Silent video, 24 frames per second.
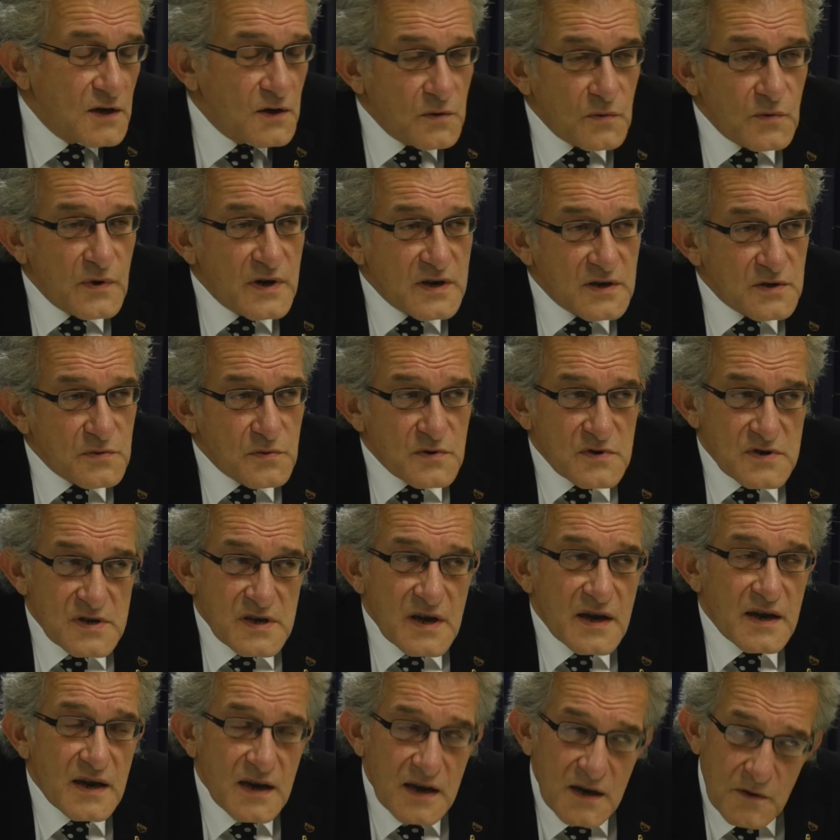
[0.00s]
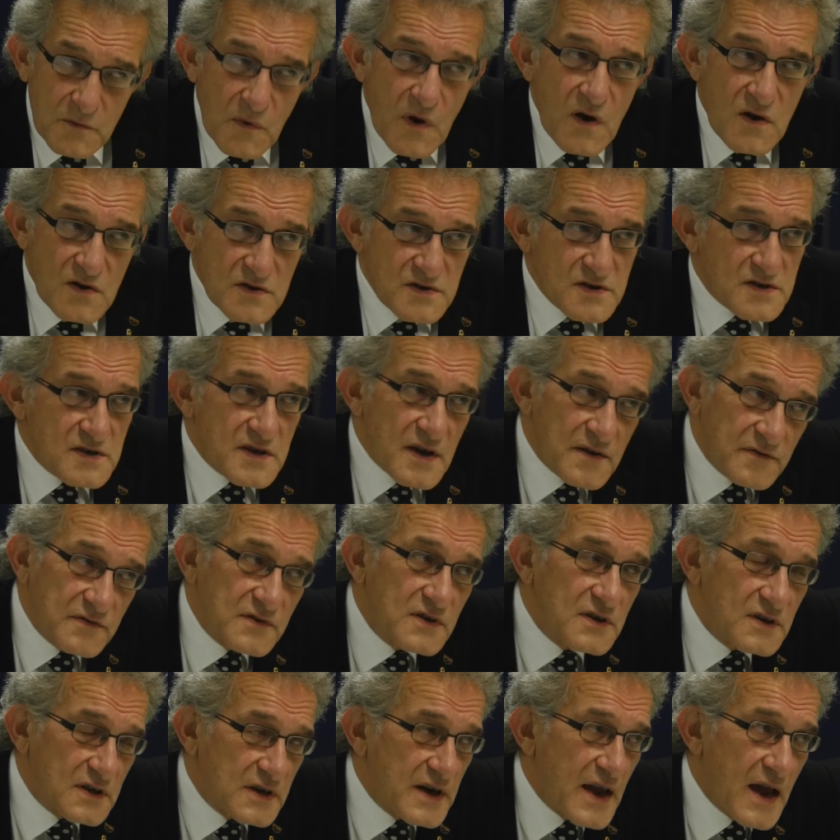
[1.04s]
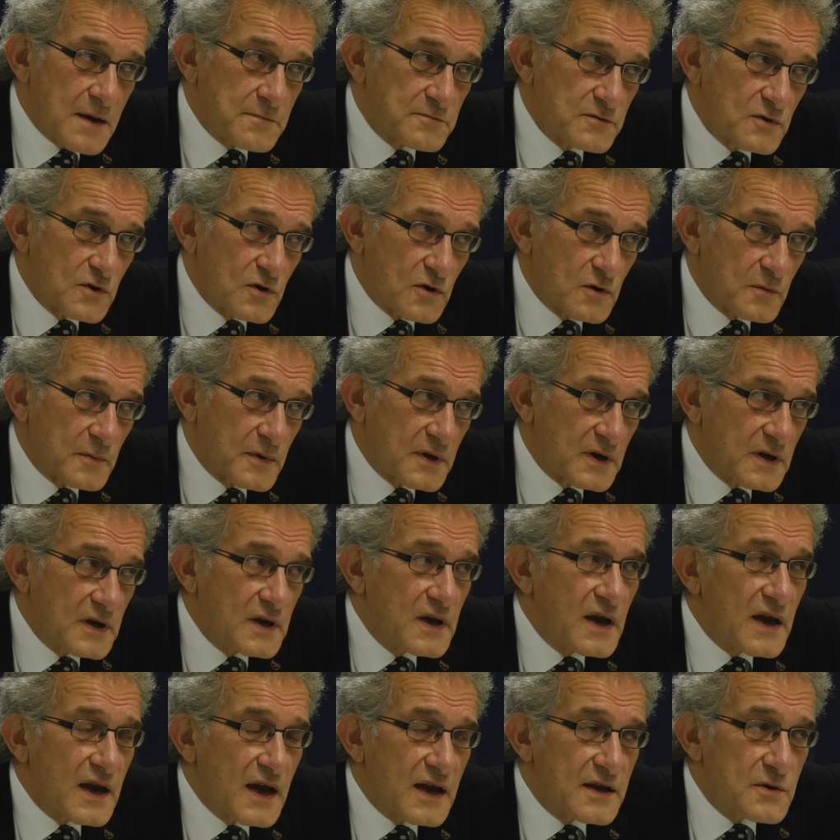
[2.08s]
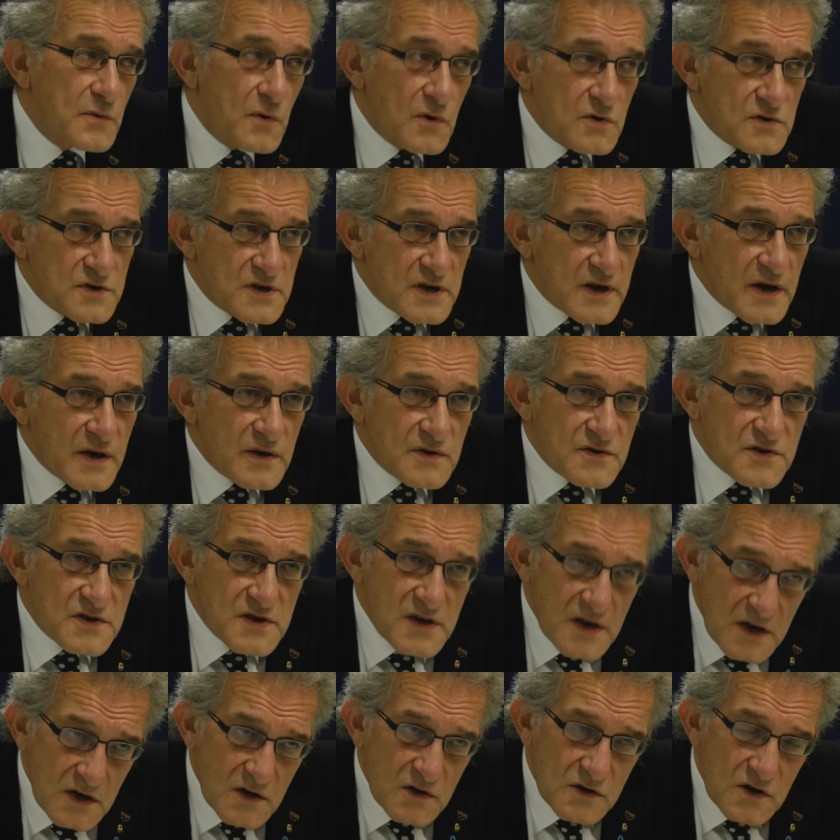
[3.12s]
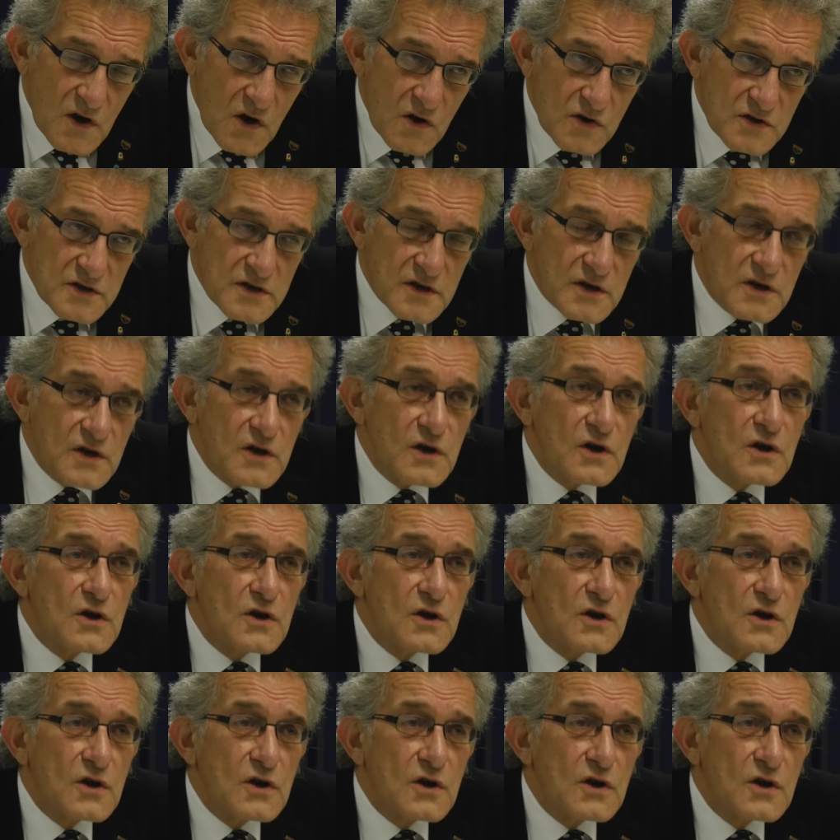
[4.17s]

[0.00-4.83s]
which will say it was definitely abnormal and you ought to go and see your doctor,